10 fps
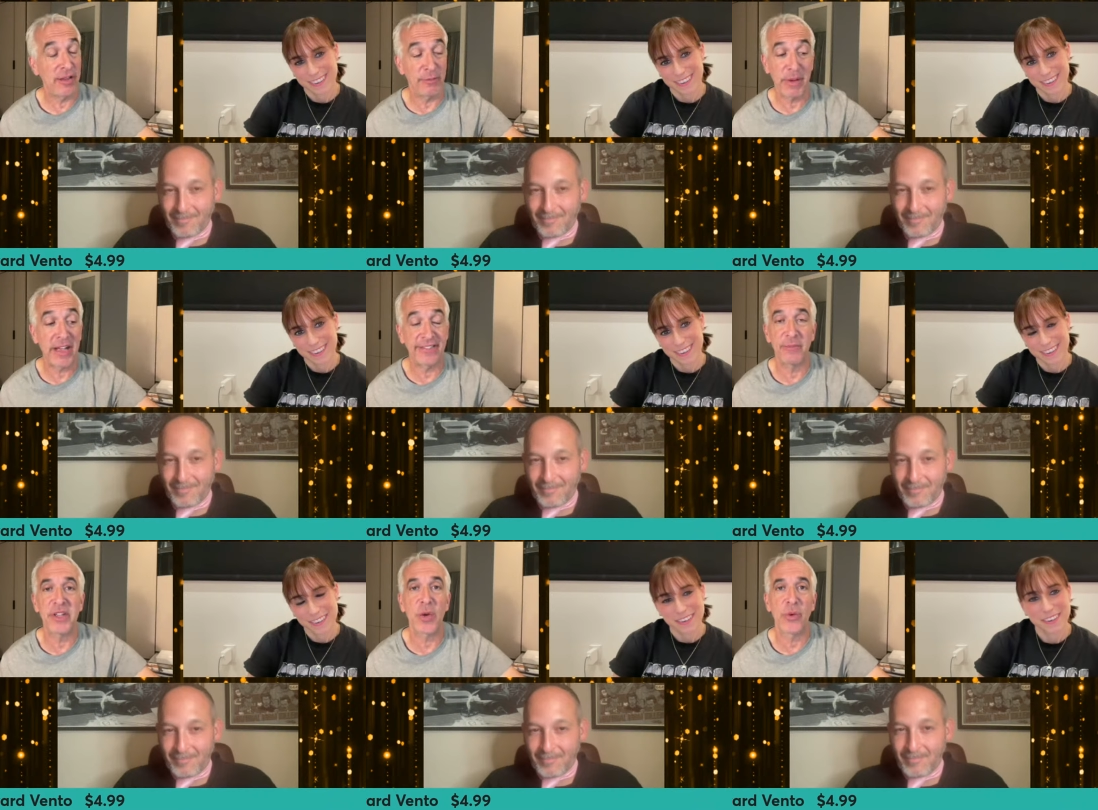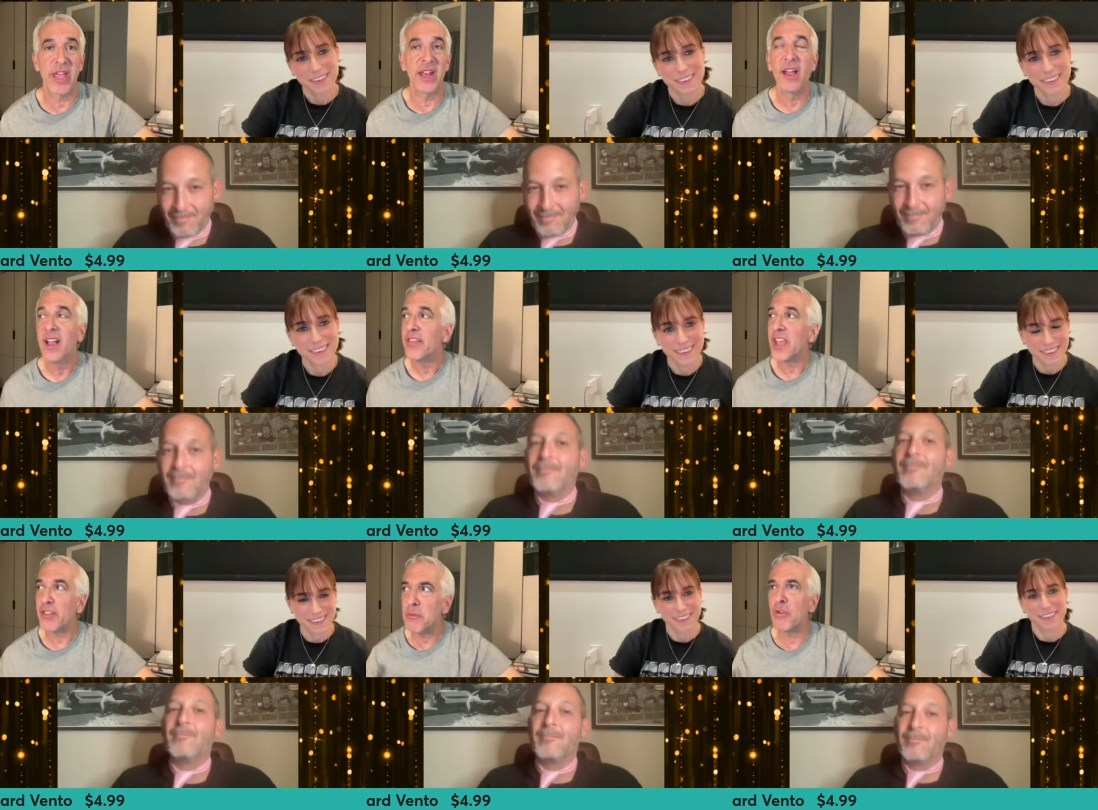Speaker 1: possibly a win. The
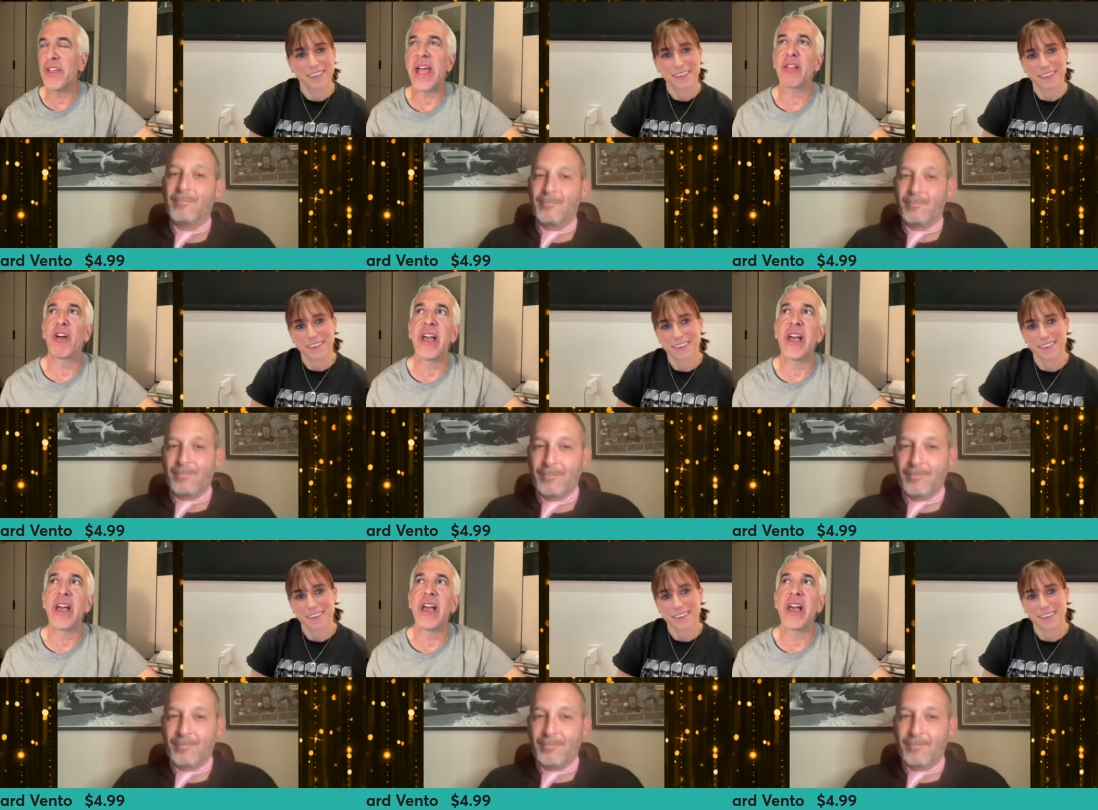other movie I